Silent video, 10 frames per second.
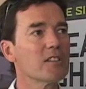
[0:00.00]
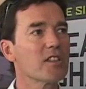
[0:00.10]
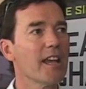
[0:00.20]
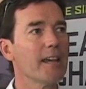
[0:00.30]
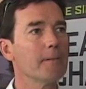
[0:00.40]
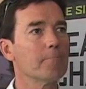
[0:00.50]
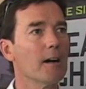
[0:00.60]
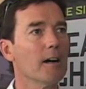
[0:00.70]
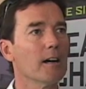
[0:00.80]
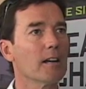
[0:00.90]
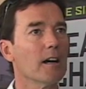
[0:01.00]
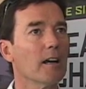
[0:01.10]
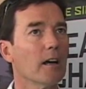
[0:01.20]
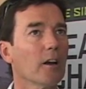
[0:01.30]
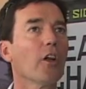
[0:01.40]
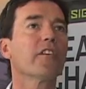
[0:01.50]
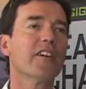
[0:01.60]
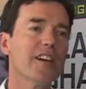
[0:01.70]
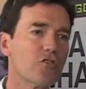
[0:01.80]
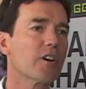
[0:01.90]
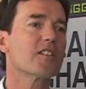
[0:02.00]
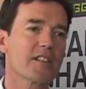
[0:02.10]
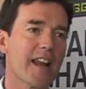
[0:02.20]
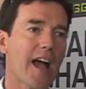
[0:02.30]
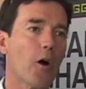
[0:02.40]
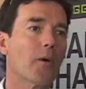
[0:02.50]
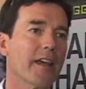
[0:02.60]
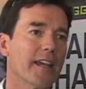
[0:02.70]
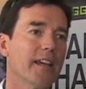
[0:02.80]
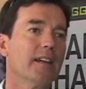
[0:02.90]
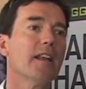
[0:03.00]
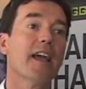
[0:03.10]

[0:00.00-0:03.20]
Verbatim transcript: is uh, a, a lot of interest now in